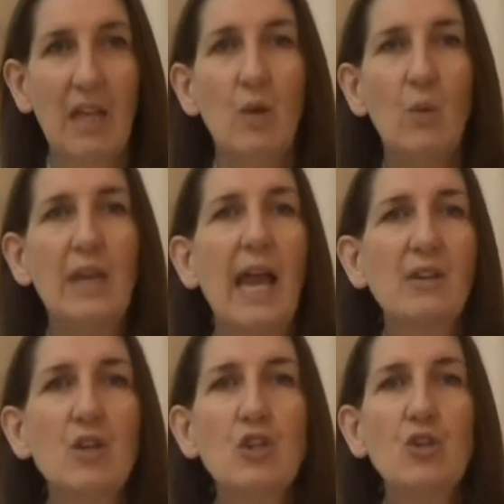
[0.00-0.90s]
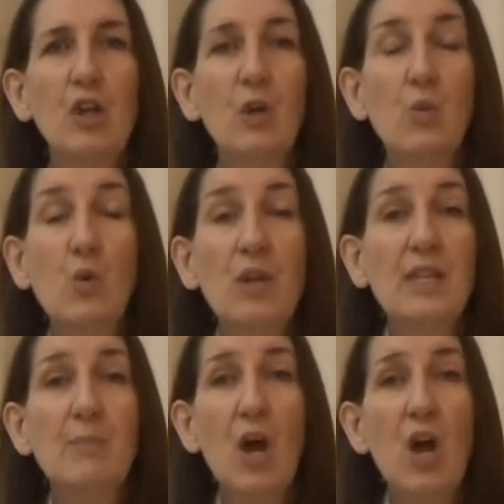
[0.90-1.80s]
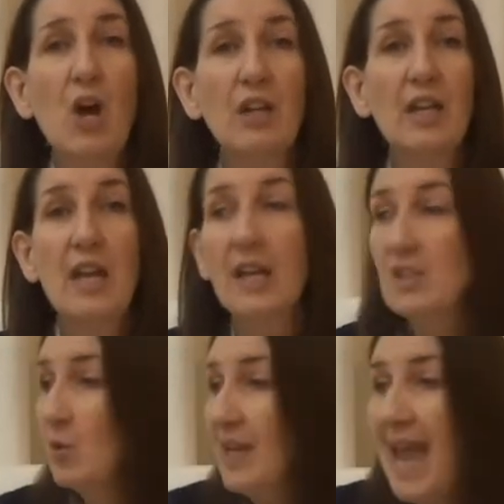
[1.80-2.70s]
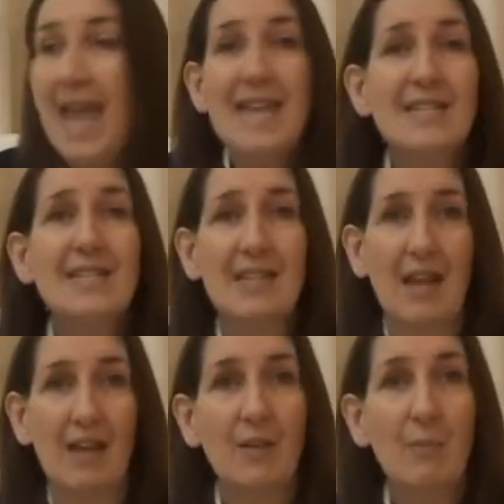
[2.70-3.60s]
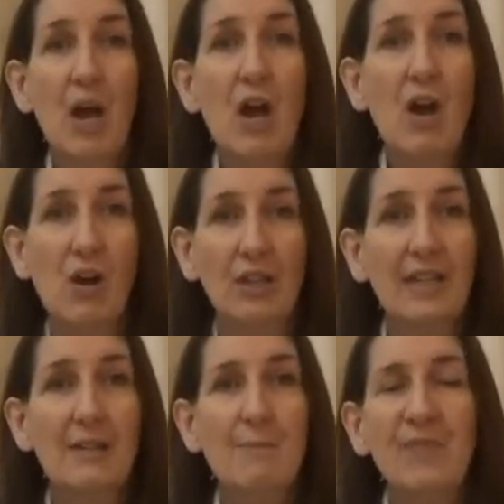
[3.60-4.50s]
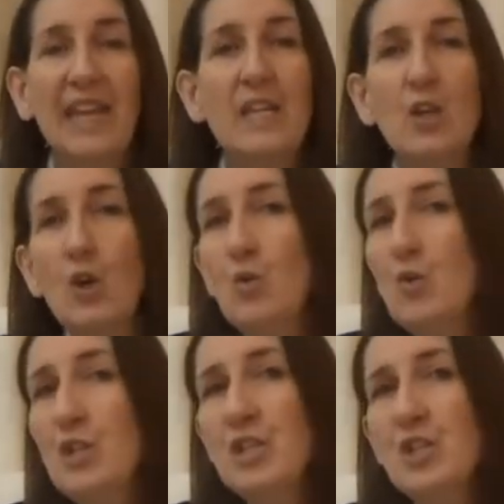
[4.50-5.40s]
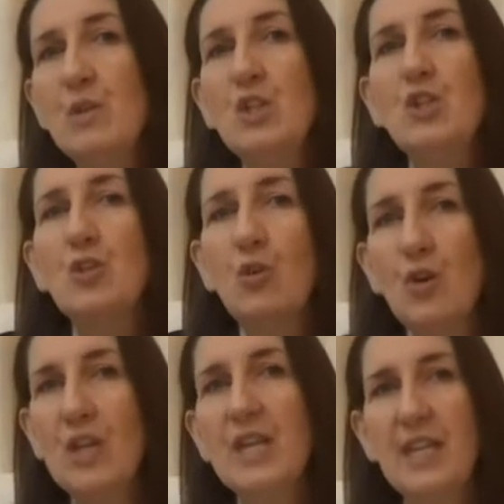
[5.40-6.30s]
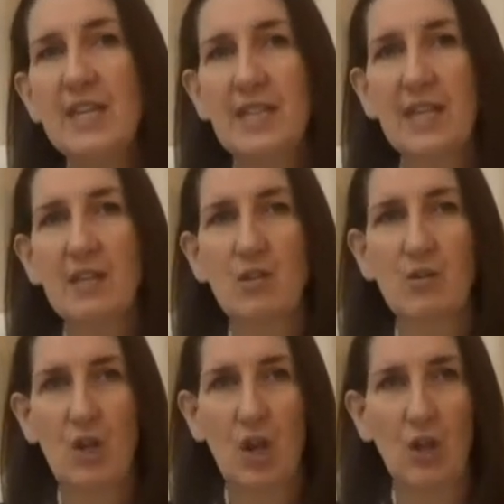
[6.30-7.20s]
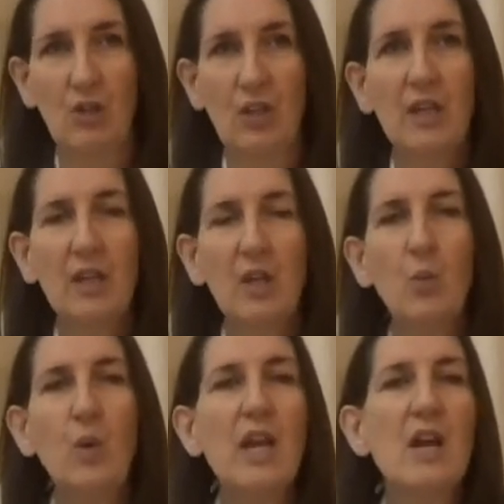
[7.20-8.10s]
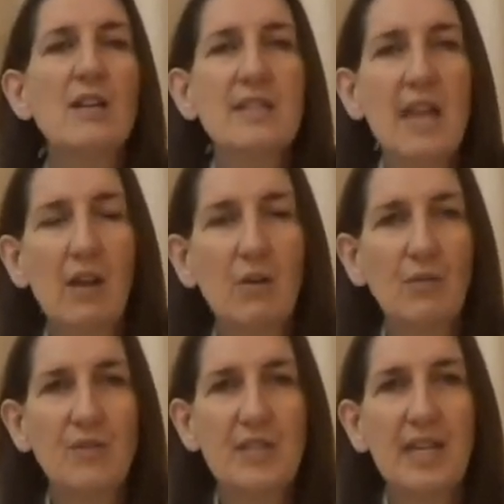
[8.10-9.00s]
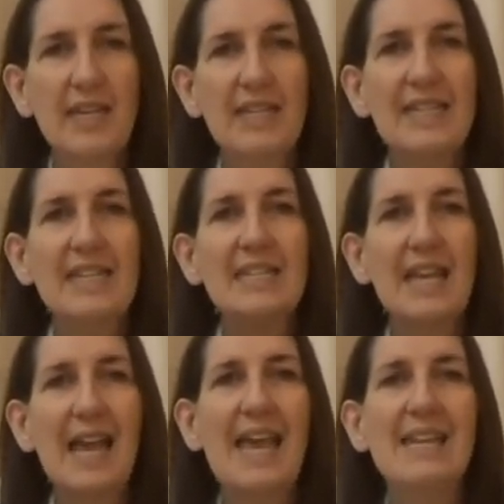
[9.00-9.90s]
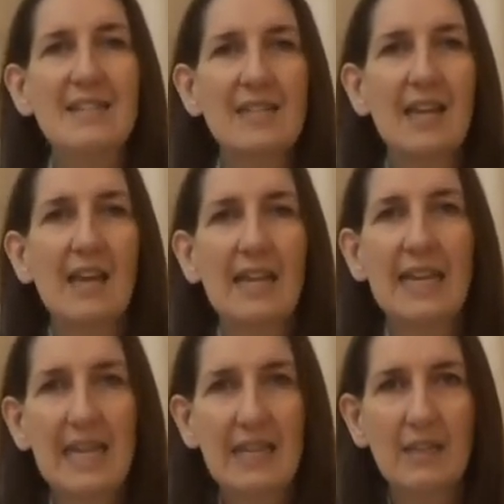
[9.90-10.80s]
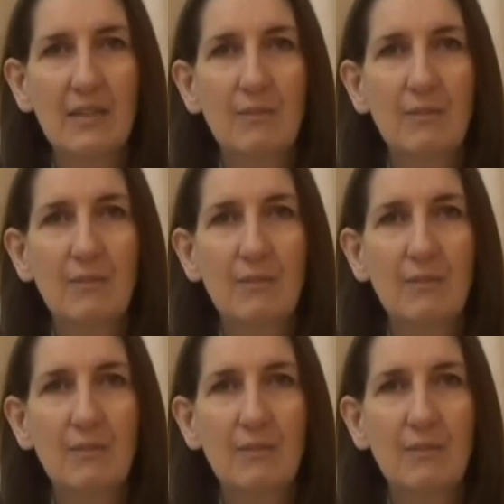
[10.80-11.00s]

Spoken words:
We cannot enjoy a walk in the park until we enter the park. In order to enjoy these things on earth, We ourselves need to enter in.